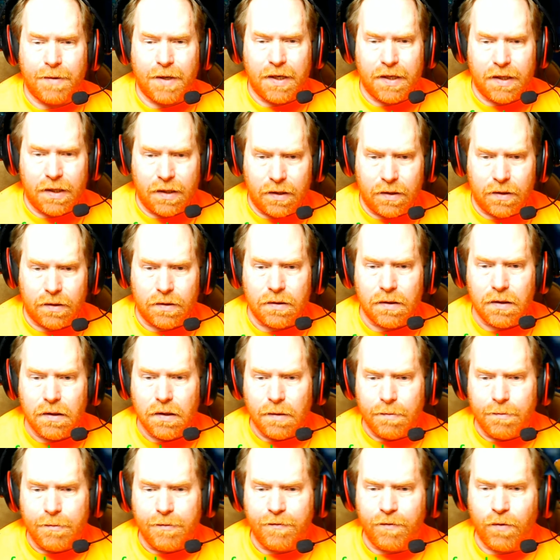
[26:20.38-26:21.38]
year
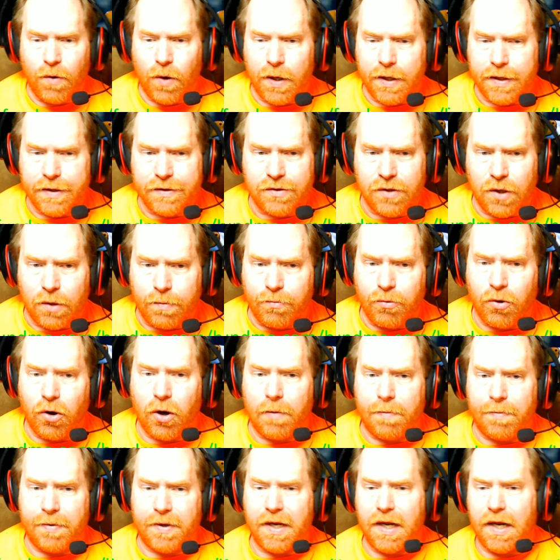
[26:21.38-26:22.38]
before I can start
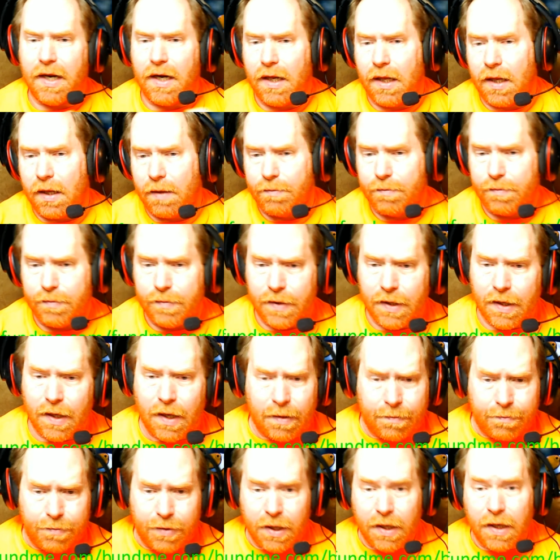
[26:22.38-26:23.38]
propagating
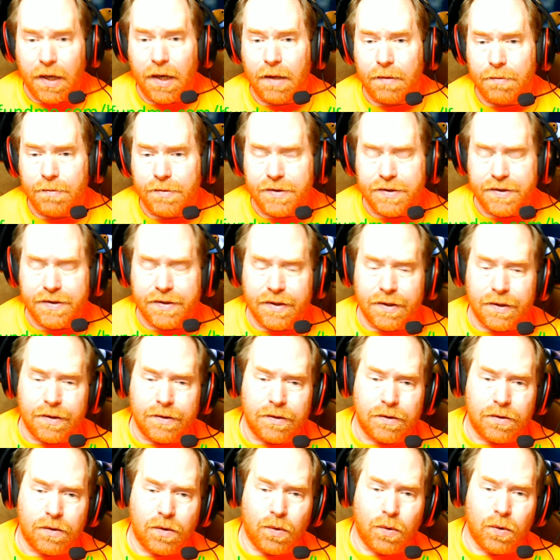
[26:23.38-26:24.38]
and being able to sell
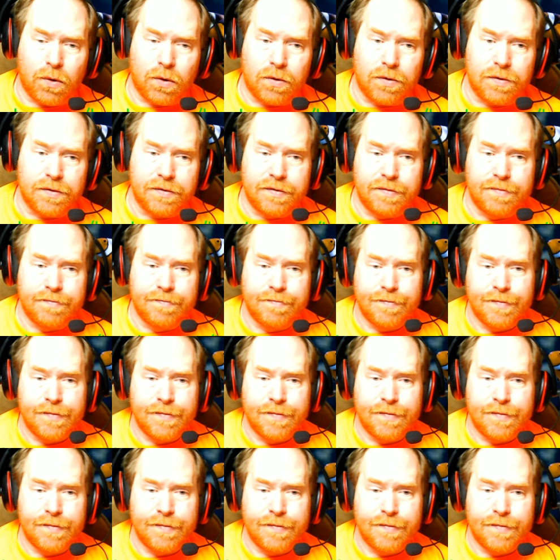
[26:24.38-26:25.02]
the corals.